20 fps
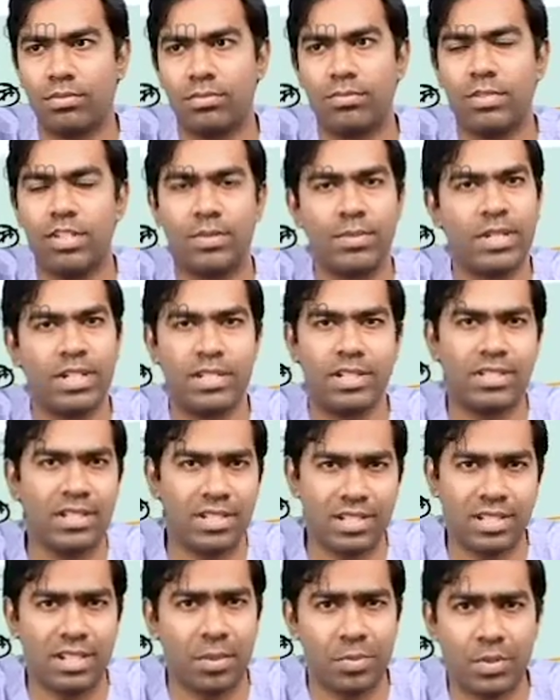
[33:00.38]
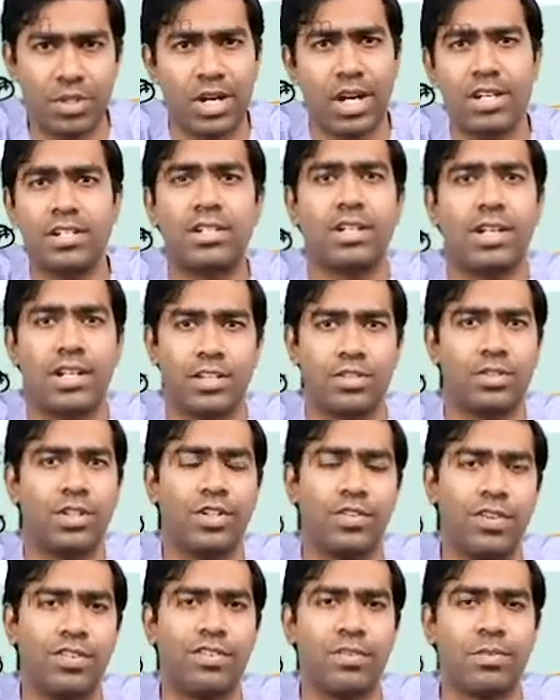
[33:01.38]
Which means this is substantial actually.
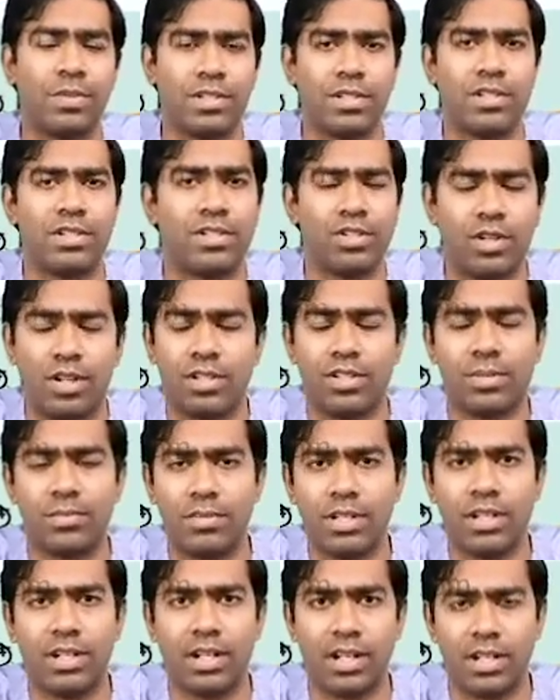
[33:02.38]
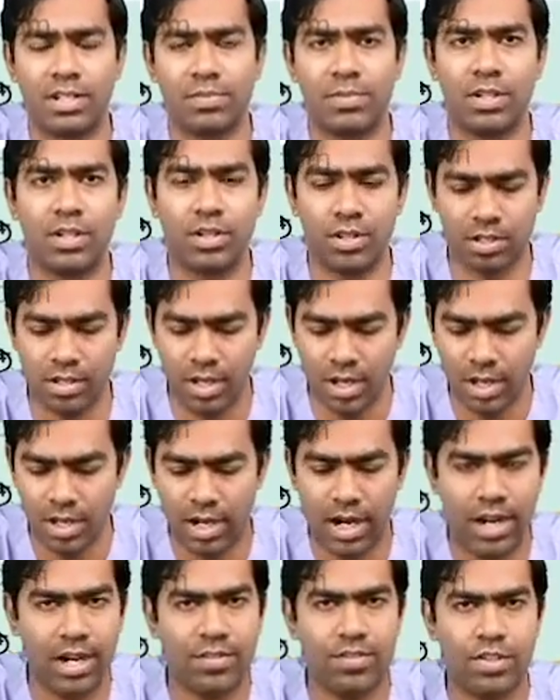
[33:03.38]
25% is not something less, because
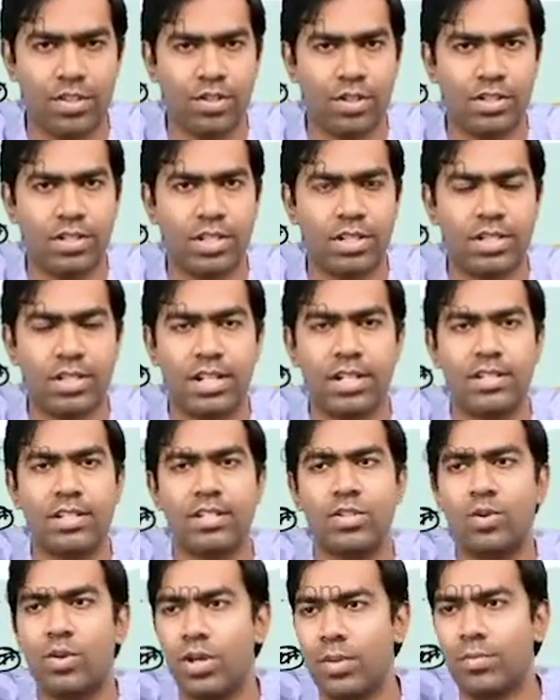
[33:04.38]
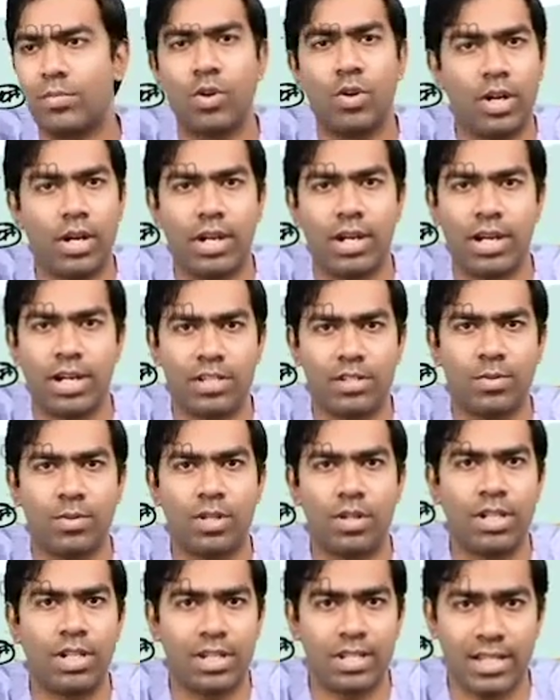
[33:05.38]
under physiological states, the sodium chloride
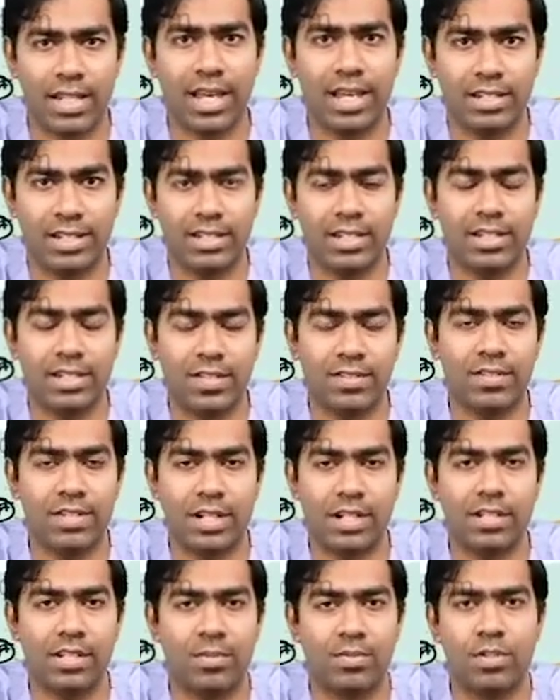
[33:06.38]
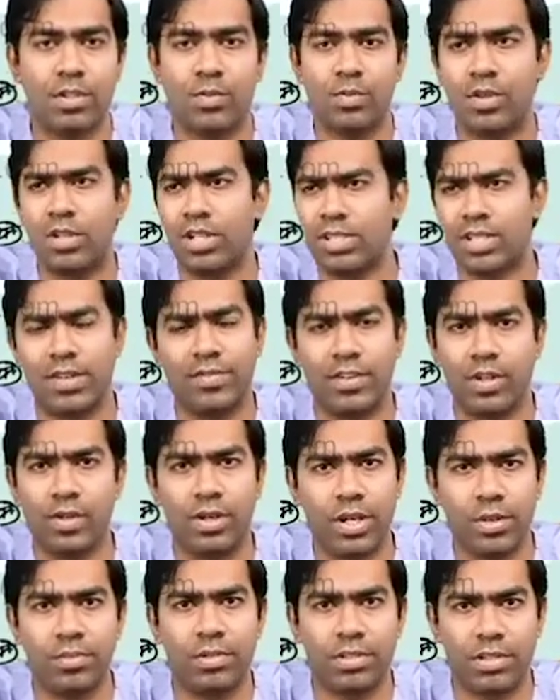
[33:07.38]
transporter, that is thiazide sensitive channels, absorb only 7 to
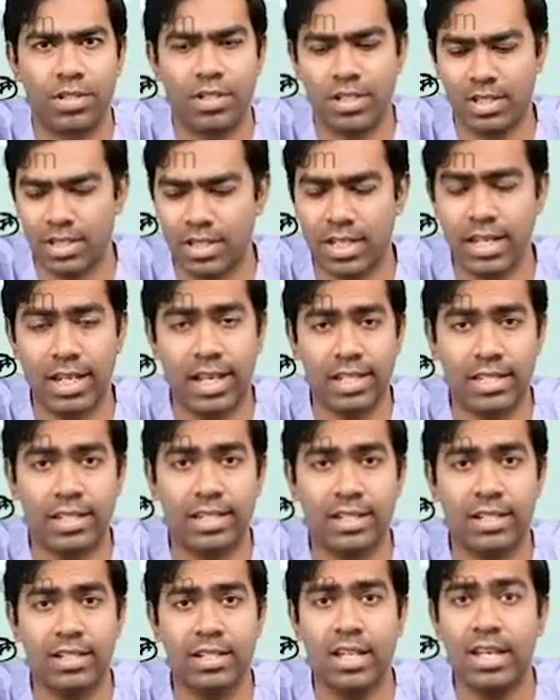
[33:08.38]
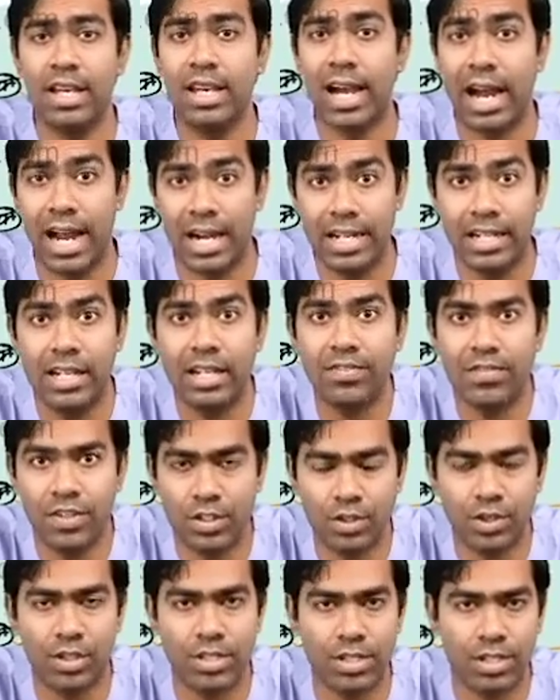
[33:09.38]
10%, and the ENaC channels under
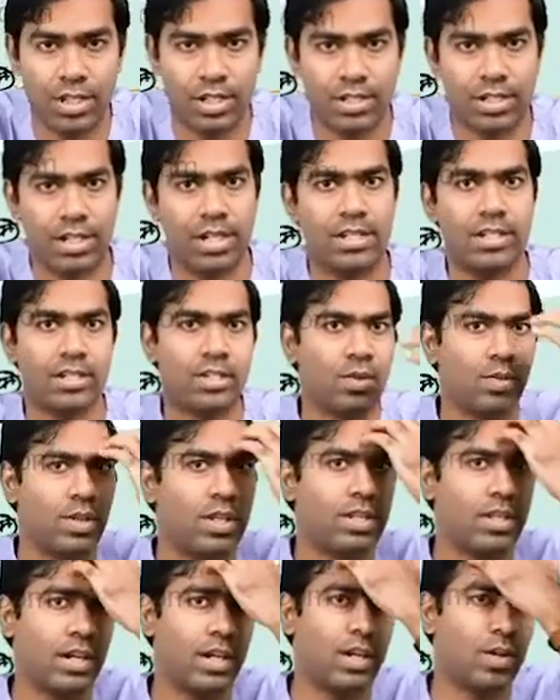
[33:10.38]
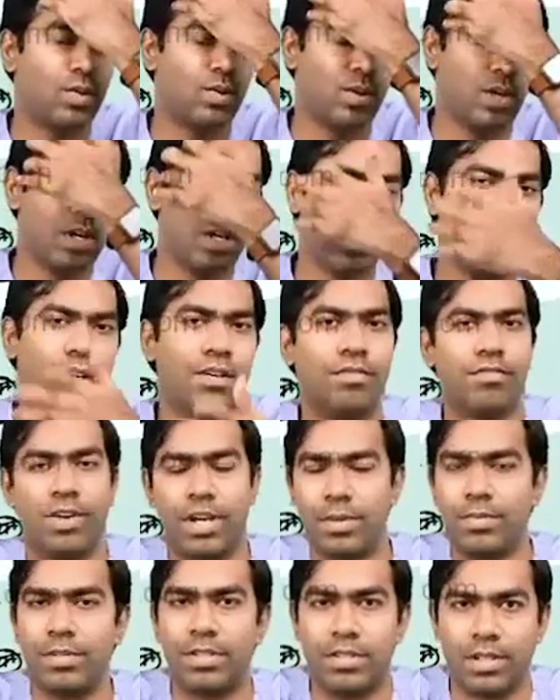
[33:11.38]
physiological states, it's only 3 to
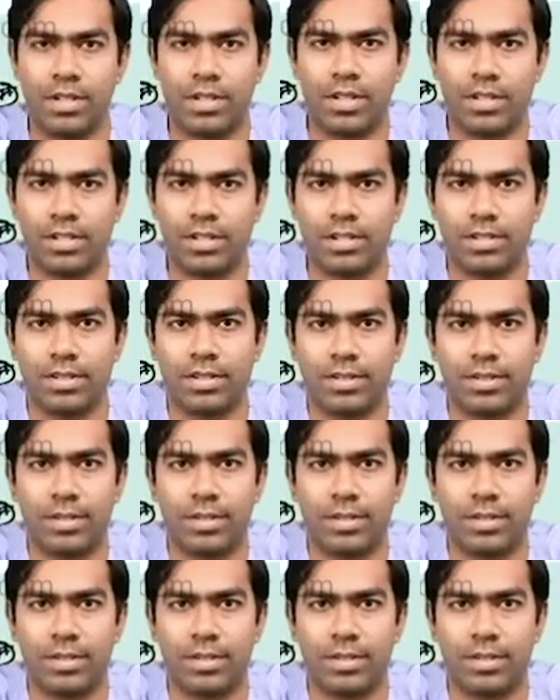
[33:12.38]
5%.